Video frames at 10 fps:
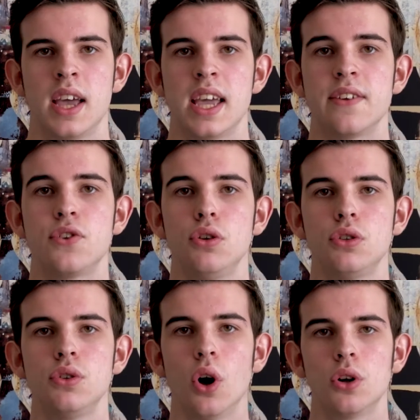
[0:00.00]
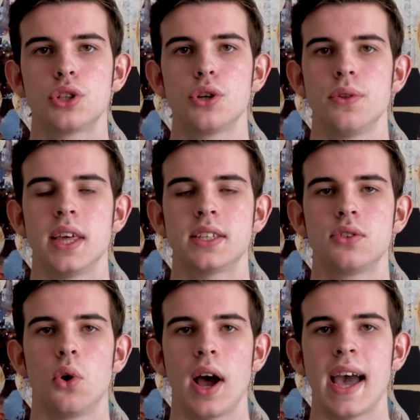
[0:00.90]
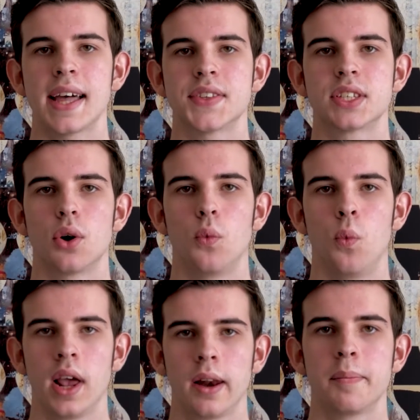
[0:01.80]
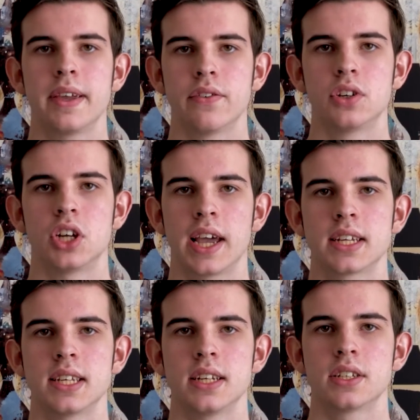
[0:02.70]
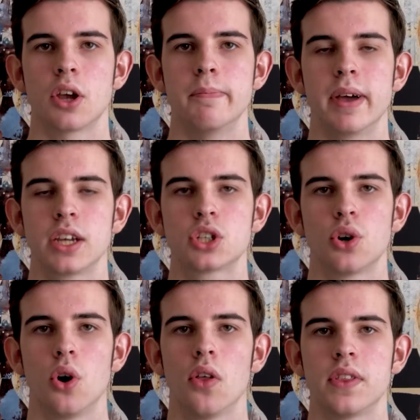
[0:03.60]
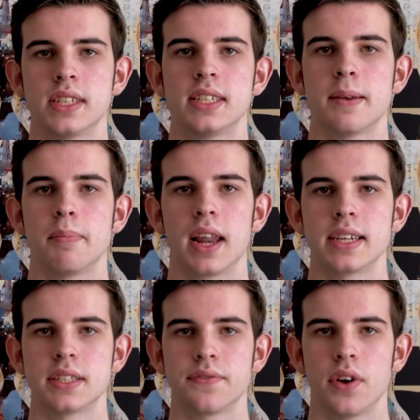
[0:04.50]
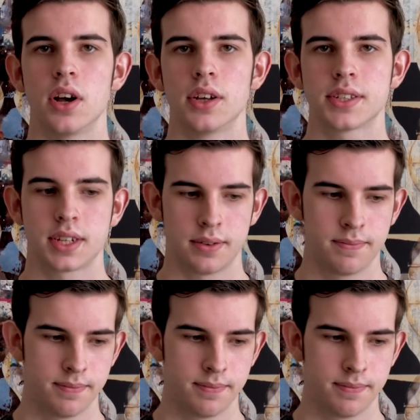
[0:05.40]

If you do not do this, your ads will be rejected, so make sure this is in place first.